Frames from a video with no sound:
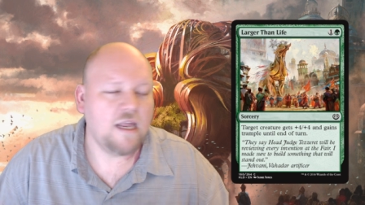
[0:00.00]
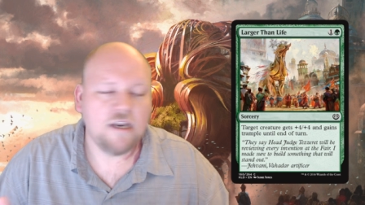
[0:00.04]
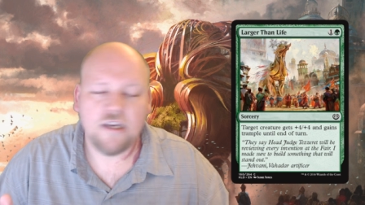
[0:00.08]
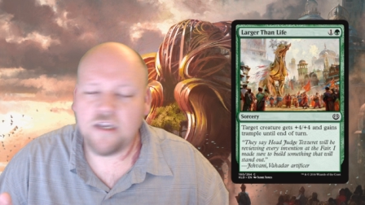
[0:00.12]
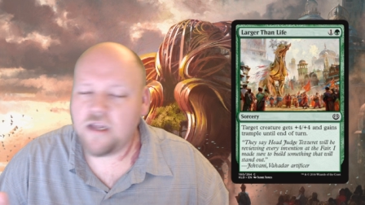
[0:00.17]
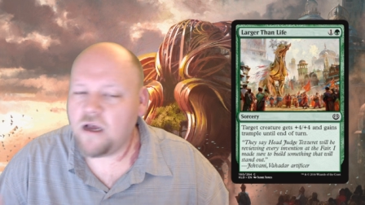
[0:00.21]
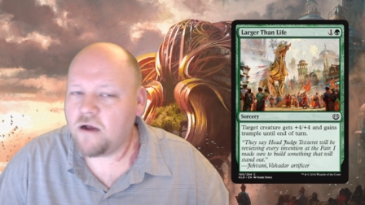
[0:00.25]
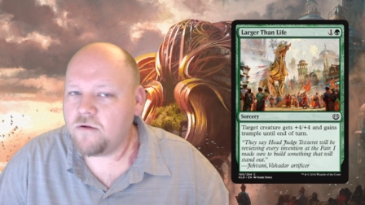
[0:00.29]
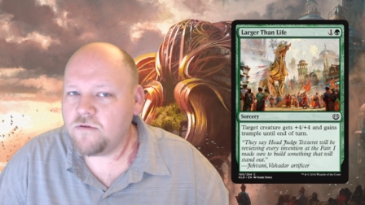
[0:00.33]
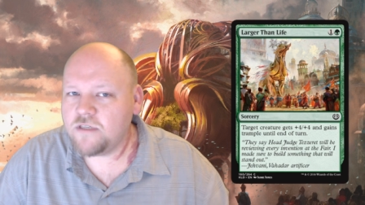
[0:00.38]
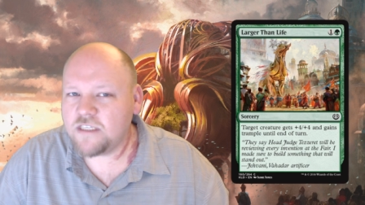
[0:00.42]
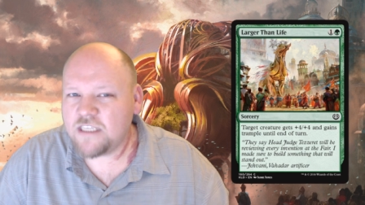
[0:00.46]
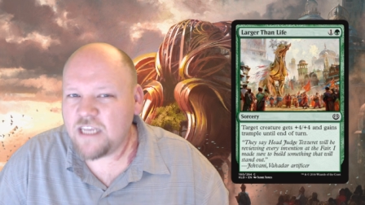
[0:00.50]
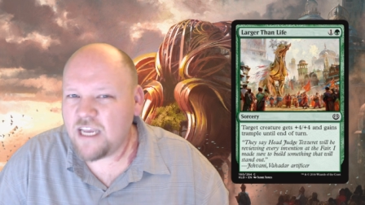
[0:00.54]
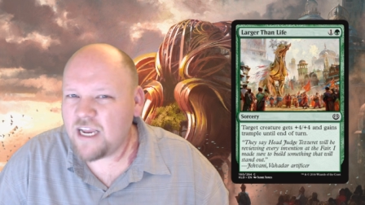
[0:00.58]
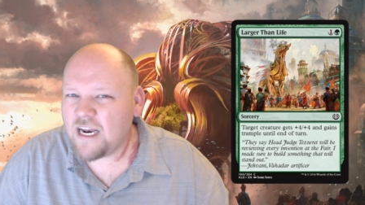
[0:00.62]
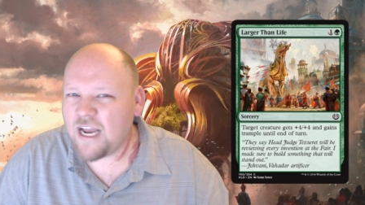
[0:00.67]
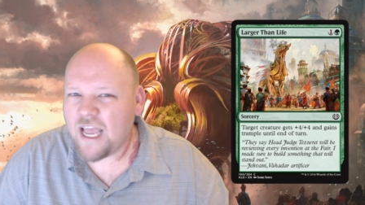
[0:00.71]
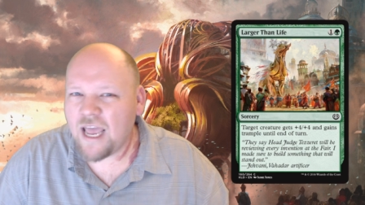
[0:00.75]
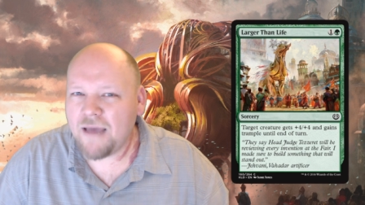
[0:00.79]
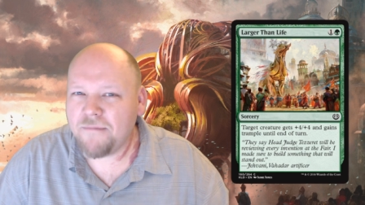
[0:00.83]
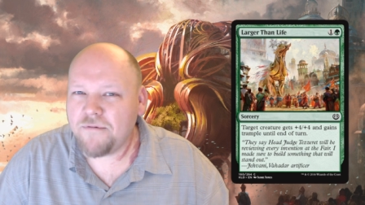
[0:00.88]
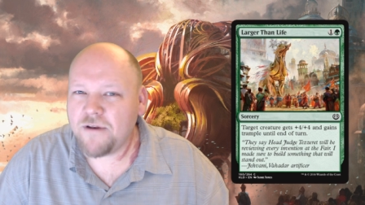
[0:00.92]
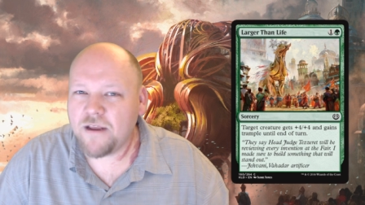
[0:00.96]
Don't see it
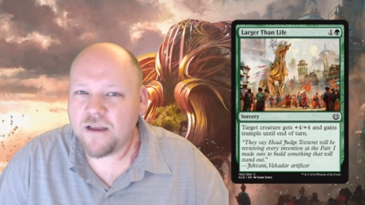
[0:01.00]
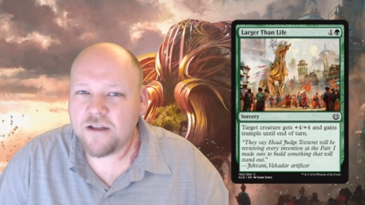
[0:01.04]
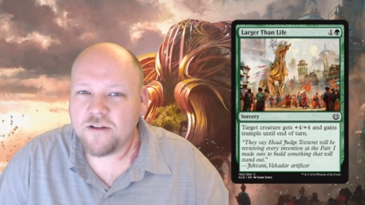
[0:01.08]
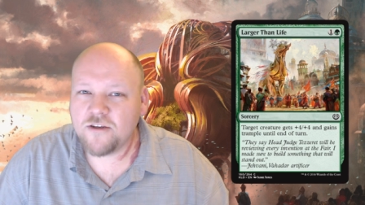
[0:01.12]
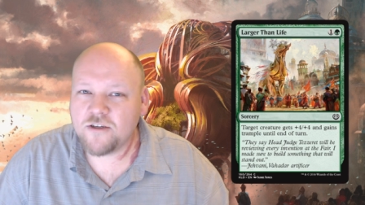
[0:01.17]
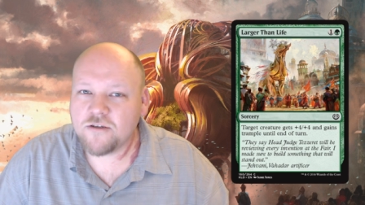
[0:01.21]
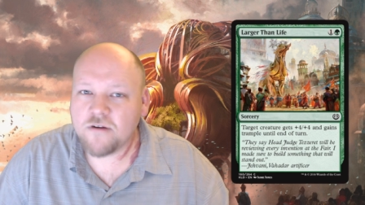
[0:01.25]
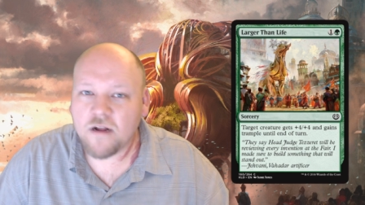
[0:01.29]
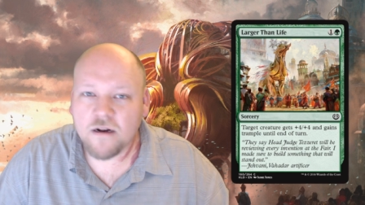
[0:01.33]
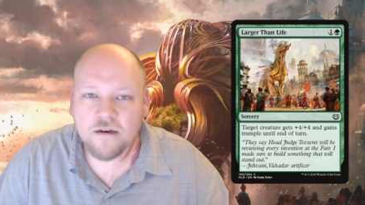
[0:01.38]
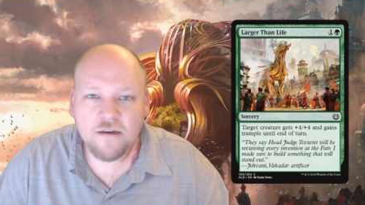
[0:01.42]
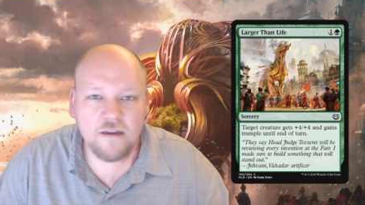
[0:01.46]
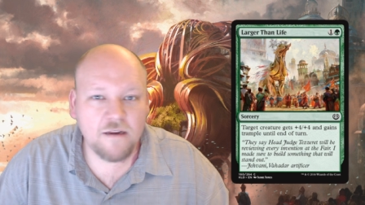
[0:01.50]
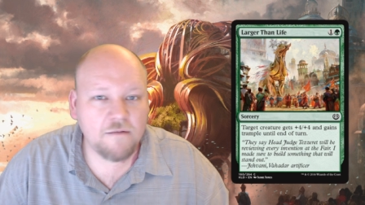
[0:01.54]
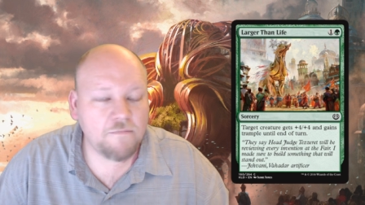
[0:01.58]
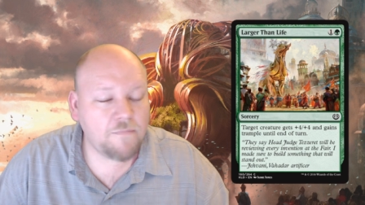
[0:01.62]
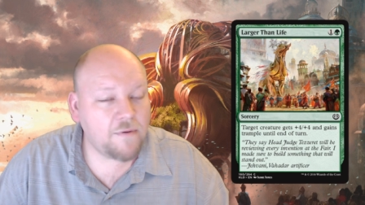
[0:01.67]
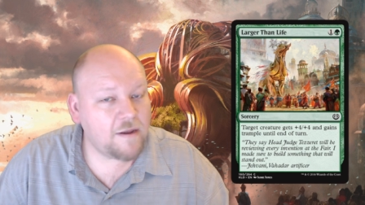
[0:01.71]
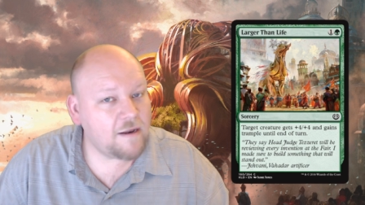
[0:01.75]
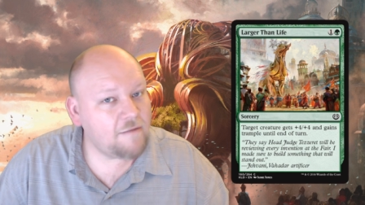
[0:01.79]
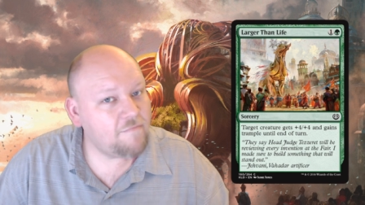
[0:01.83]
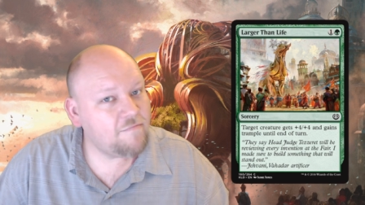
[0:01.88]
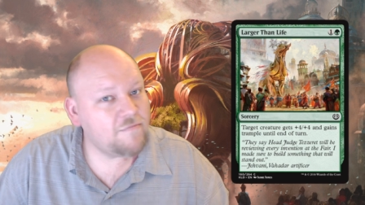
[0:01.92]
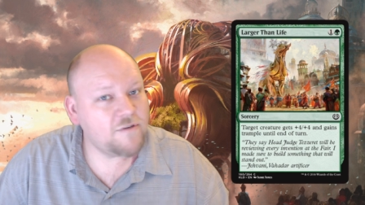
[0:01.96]
happen in constructed,
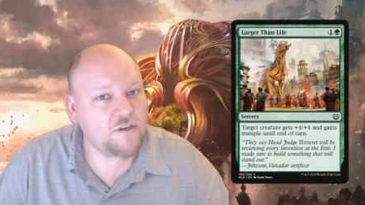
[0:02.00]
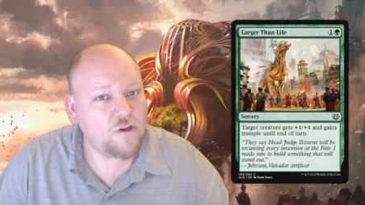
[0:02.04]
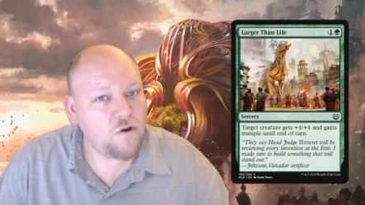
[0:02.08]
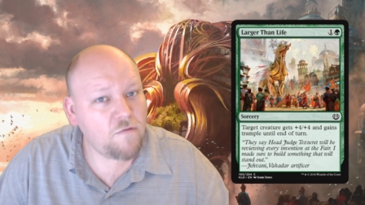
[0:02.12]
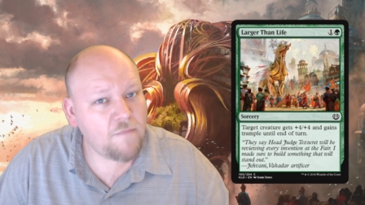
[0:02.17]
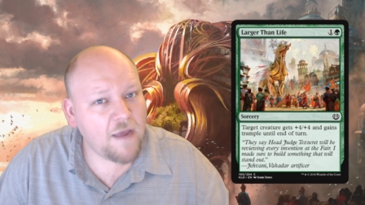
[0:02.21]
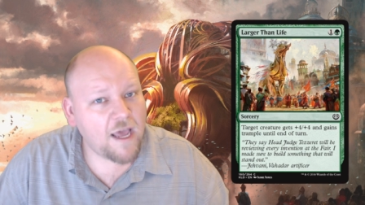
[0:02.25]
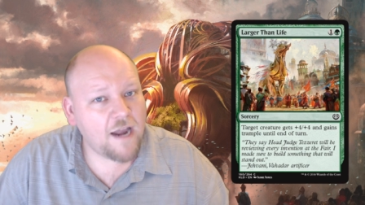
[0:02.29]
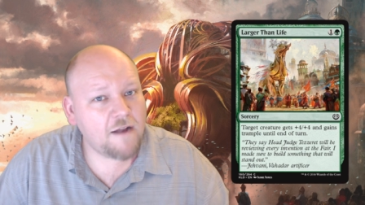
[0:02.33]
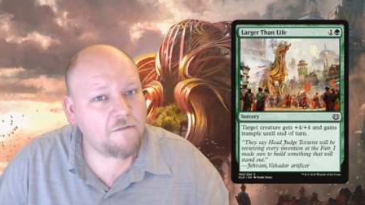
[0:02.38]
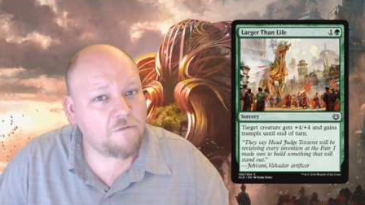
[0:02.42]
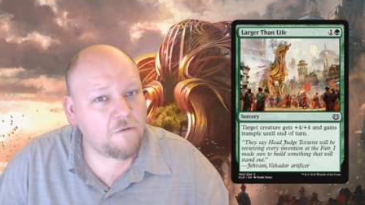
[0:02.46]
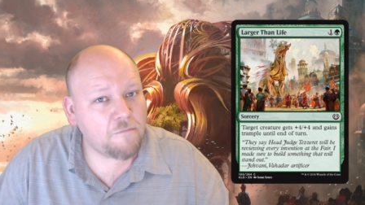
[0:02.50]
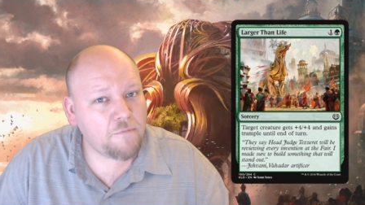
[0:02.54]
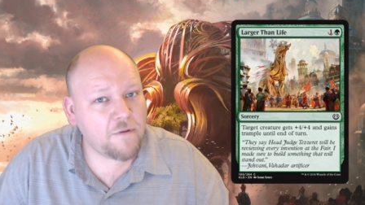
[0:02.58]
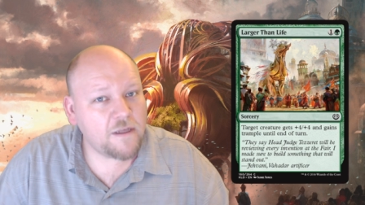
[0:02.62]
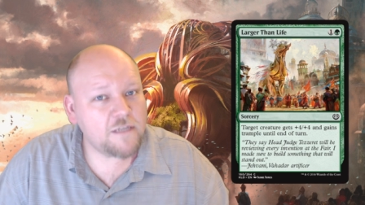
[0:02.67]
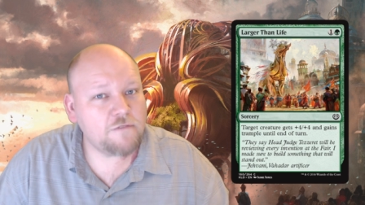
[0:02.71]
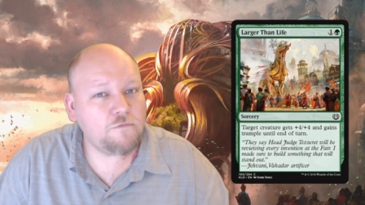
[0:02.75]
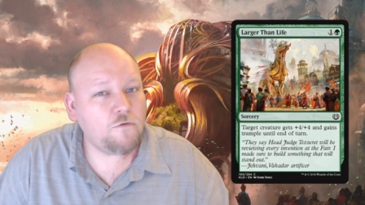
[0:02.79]
but two mana for plus